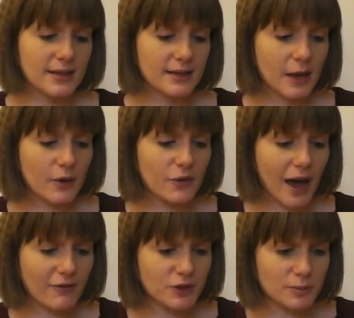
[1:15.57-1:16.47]
Now if you
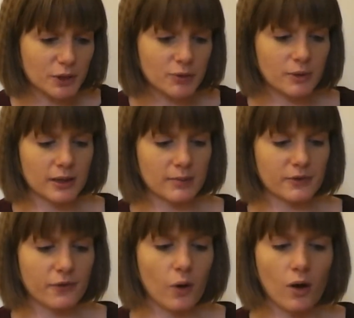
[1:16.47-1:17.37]
have done balloon modelling
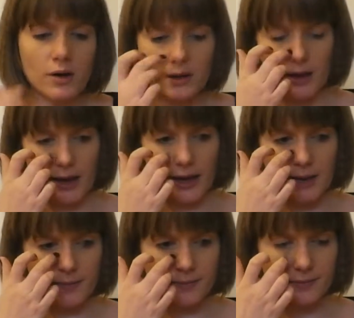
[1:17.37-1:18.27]
before
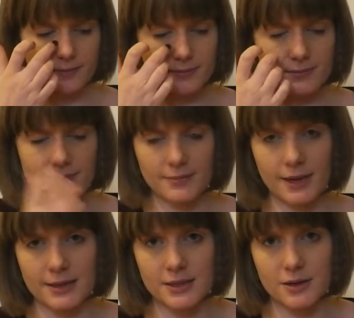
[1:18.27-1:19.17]
and
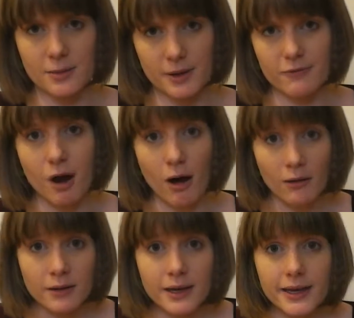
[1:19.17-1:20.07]
it's gone a bit
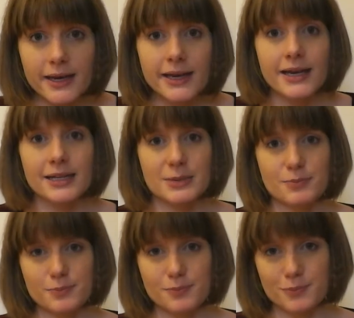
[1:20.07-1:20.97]
wrong, it's
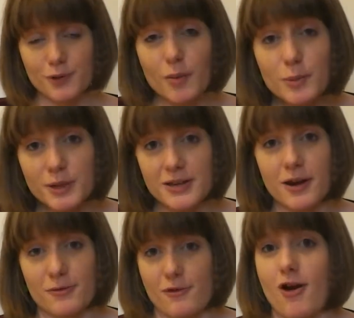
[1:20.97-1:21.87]
probably
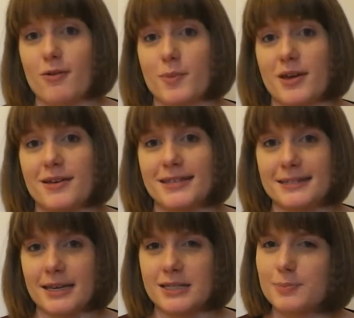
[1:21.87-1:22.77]
gone wrong because
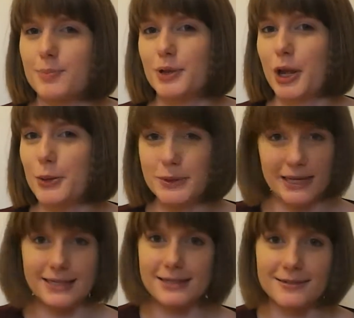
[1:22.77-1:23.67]
it's
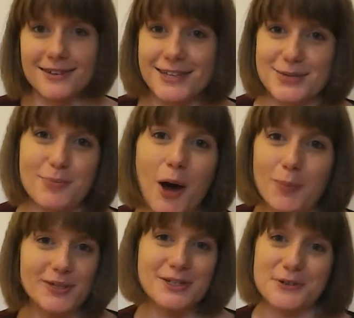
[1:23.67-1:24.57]
exploded. It's
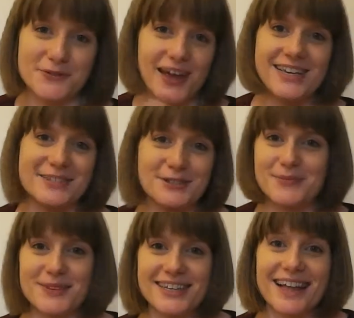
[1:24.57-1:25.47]
popped in your face or
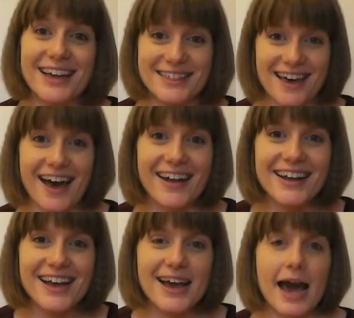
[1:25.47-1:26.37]
something like that.
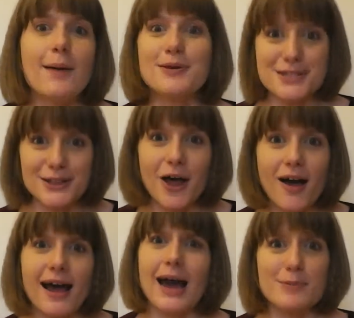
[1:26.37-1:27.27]
Happens a
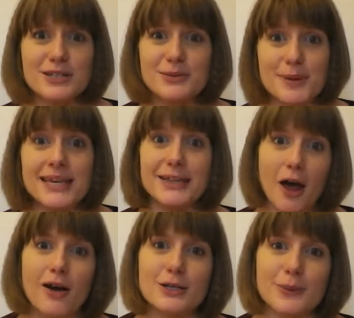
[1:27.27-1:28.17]
lot, happens to me a
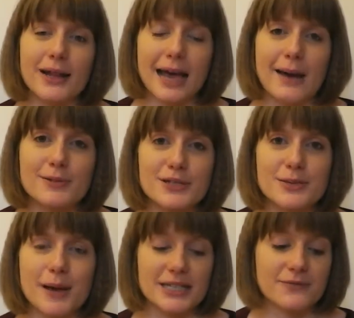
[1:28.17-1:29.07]
lot as well, it happens to
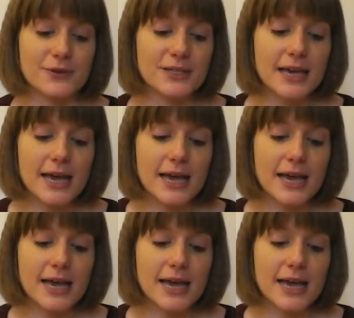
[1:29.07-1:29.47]
the best of us.